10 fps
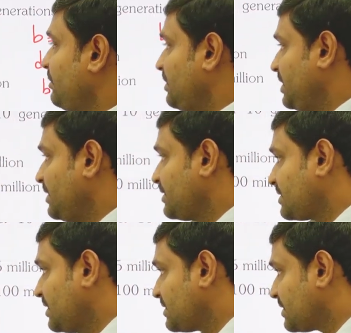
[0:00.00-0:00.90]
million
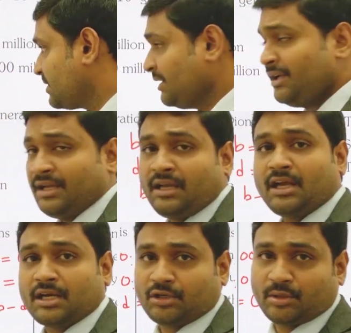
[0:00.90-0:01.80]
cells is the
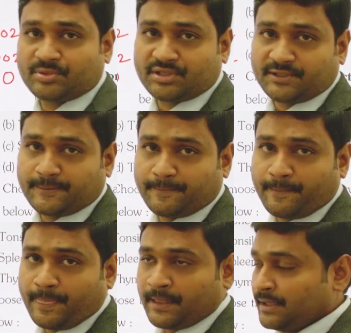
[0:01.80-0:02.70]
correct option.
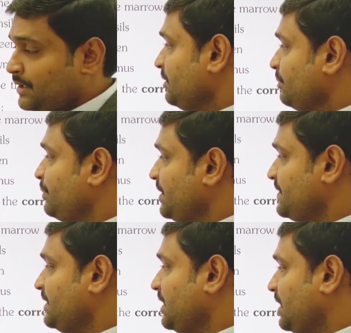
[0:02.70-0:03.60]

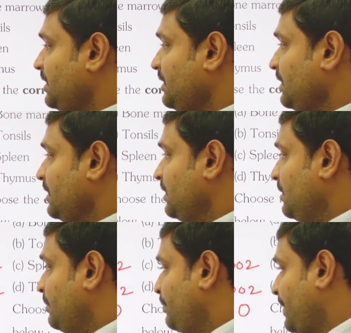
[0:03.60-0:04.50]
PCR,
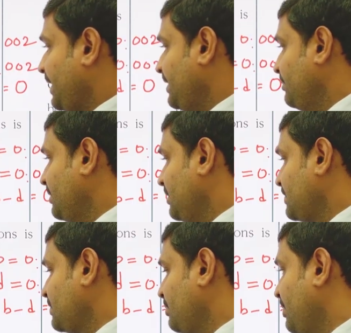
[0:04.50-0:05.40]
primers
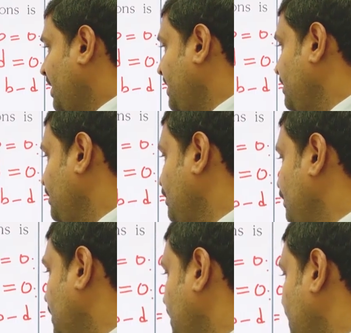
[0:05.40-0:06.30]
bind to the
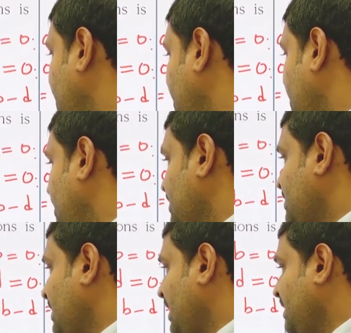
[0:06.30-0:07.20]
DNA
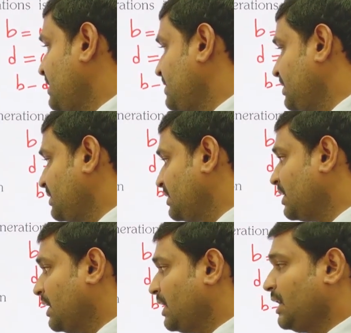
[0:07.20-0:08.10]
strands in
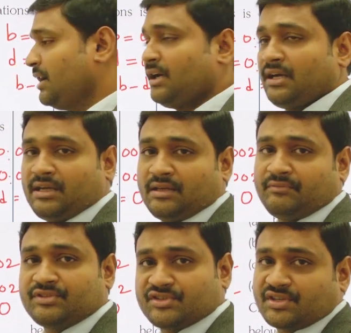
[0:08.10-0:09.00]
the
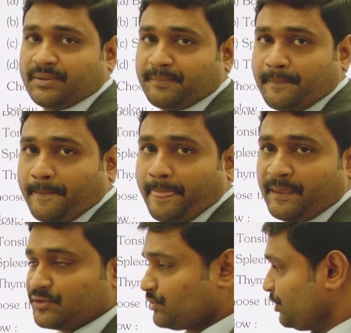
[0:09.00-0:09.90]
which step? So